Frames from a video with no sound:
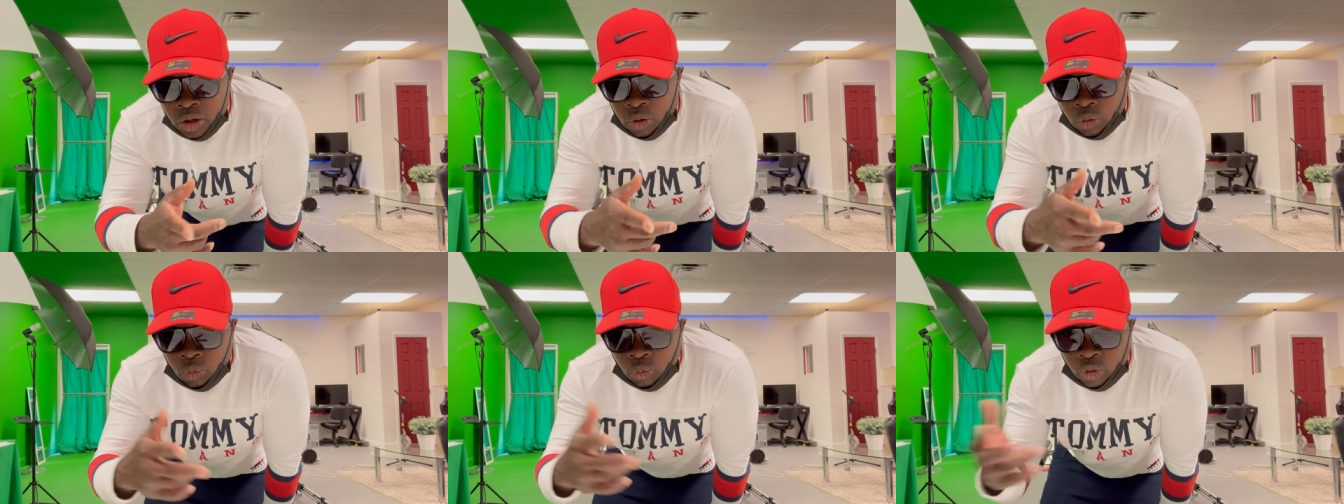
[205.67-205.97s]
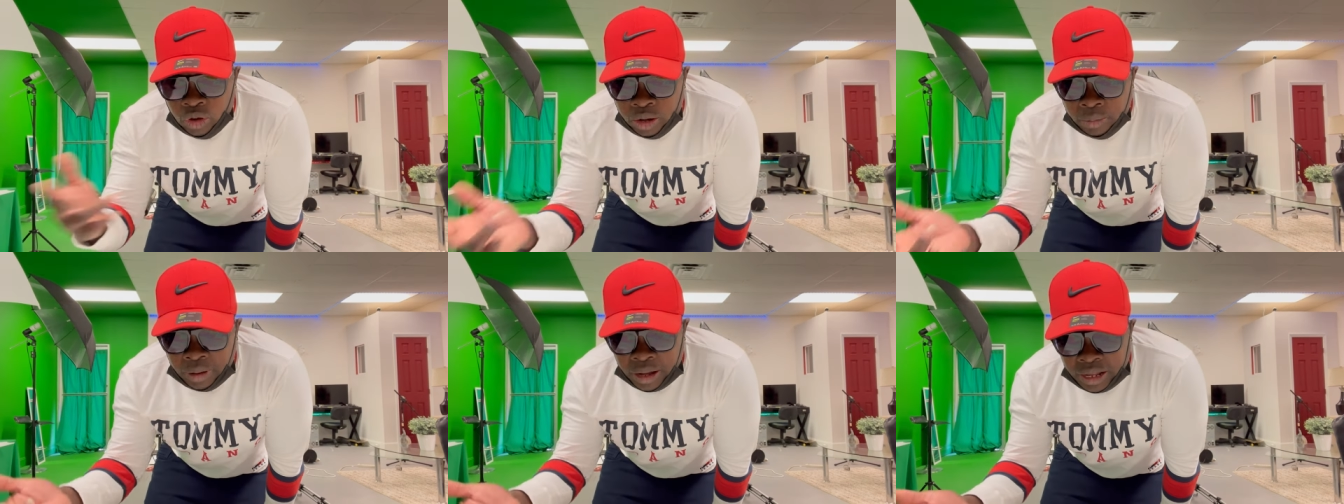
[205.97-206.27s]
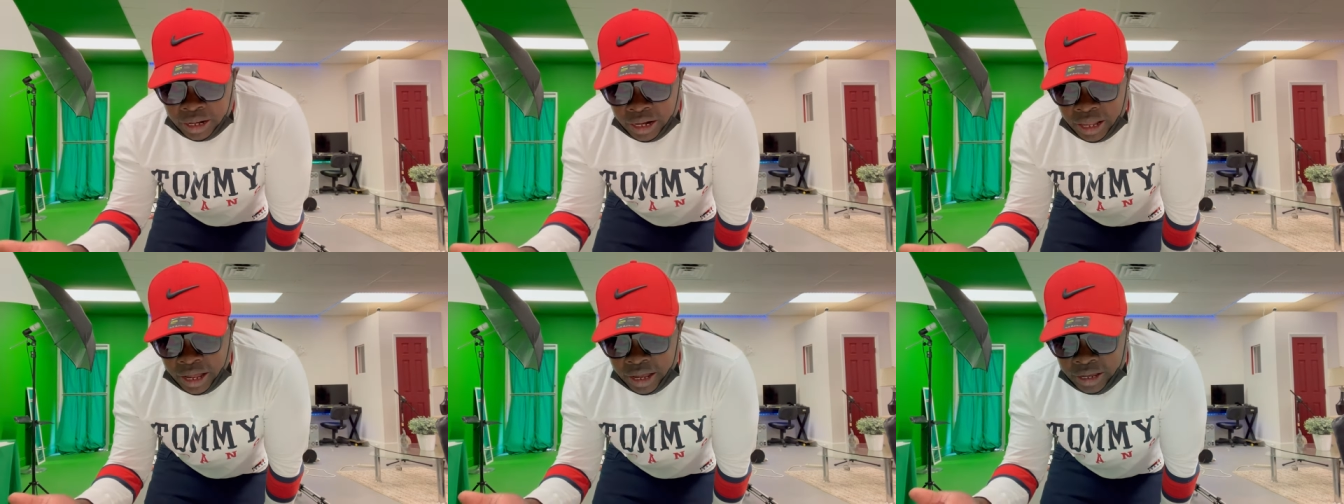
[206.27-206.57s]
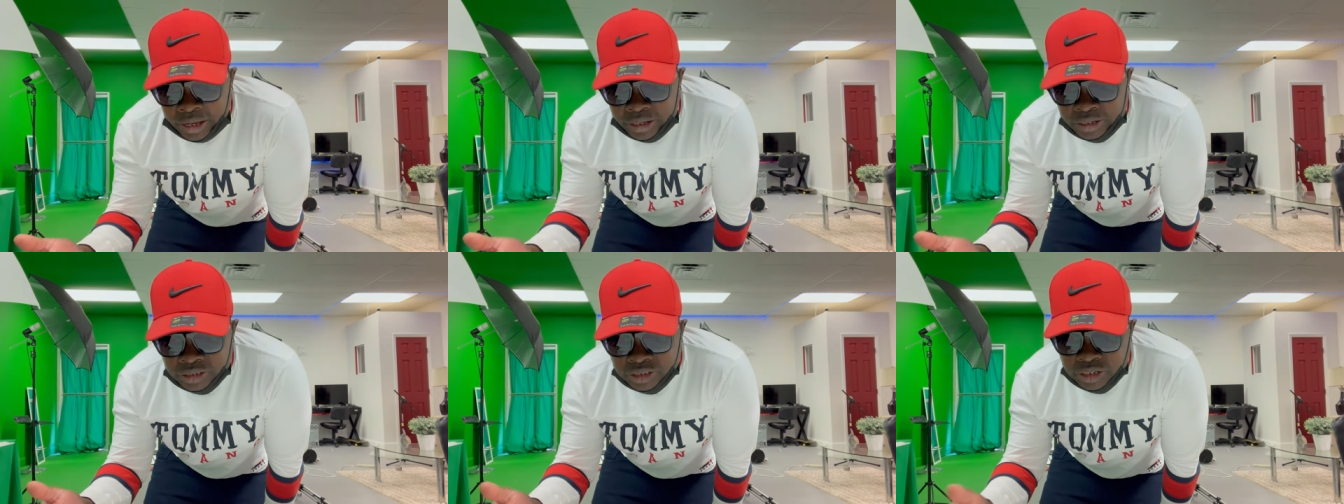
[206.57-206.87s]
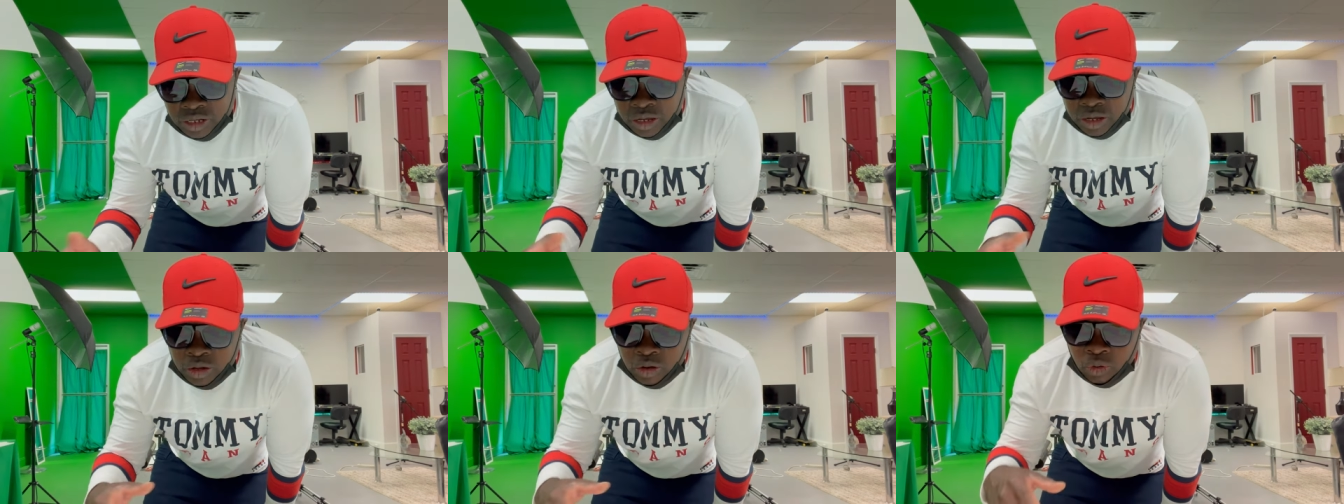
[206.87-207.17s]
one of my
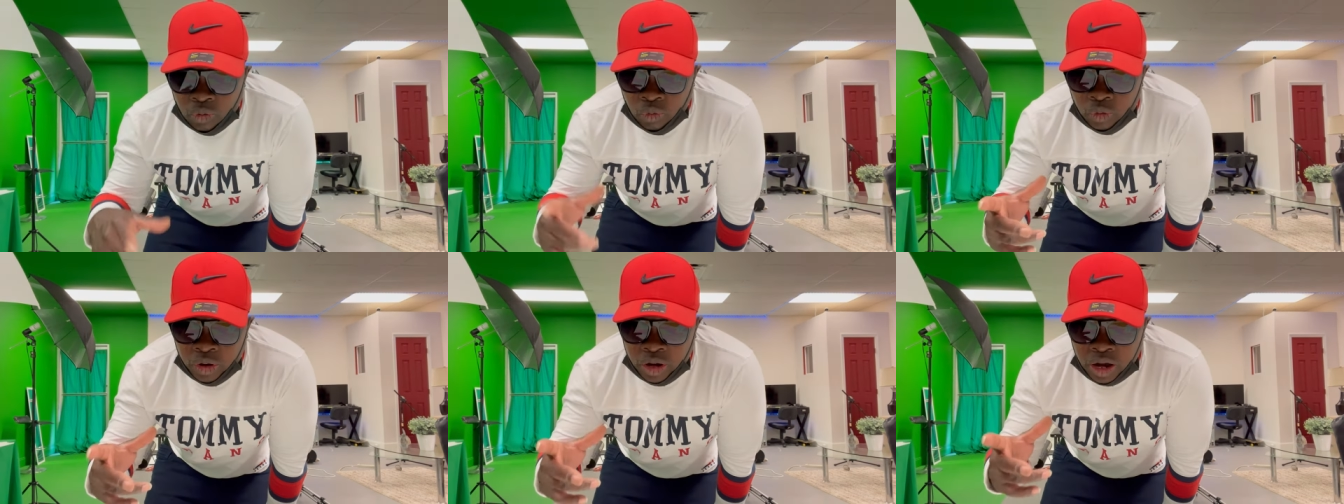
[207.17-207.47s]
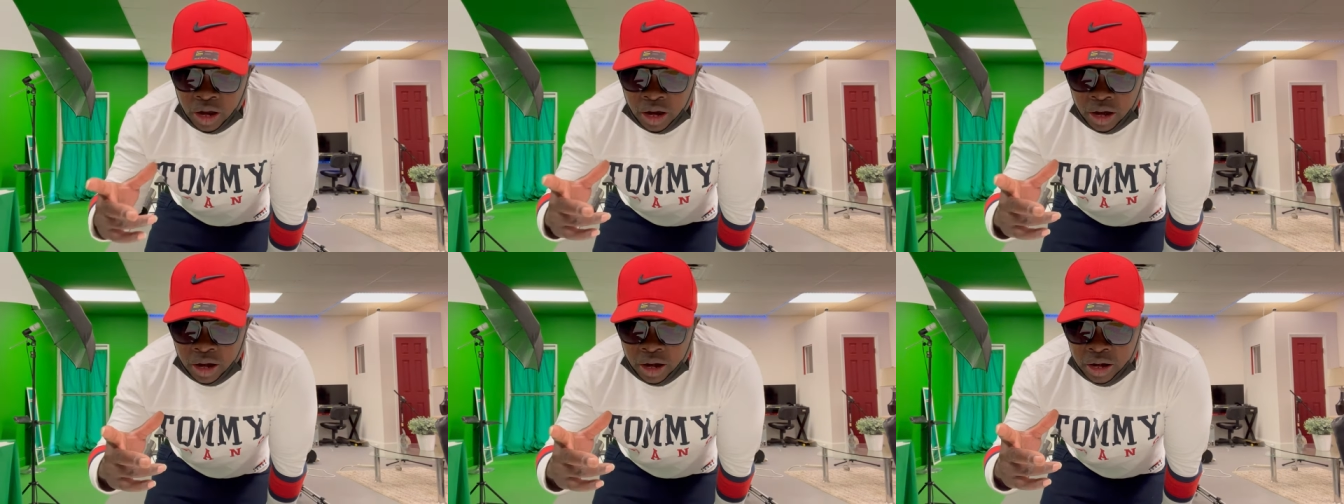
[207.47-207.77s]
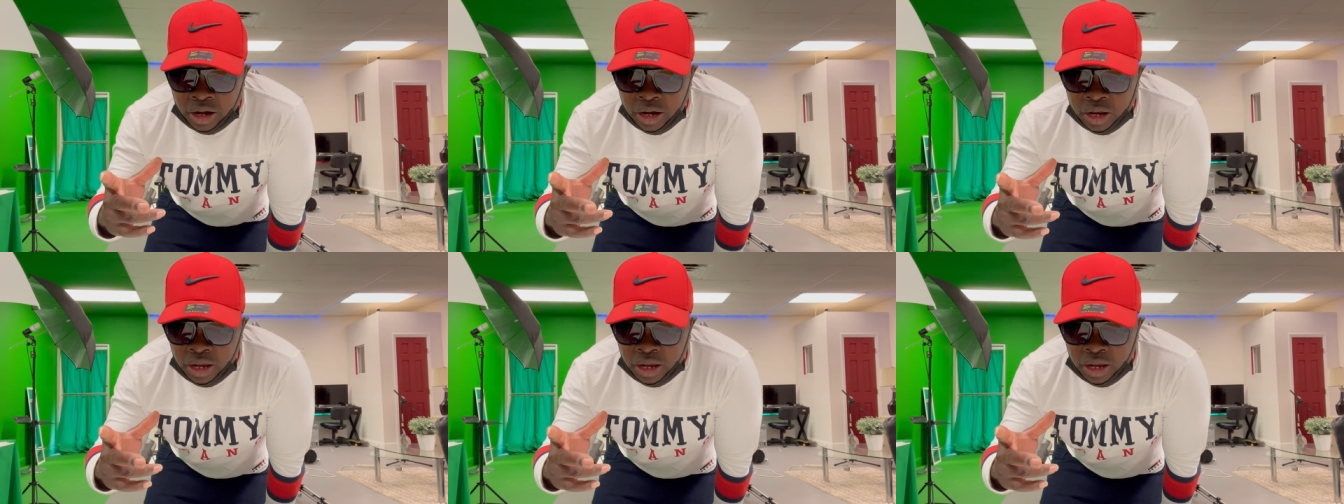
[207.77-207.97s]
clients. We are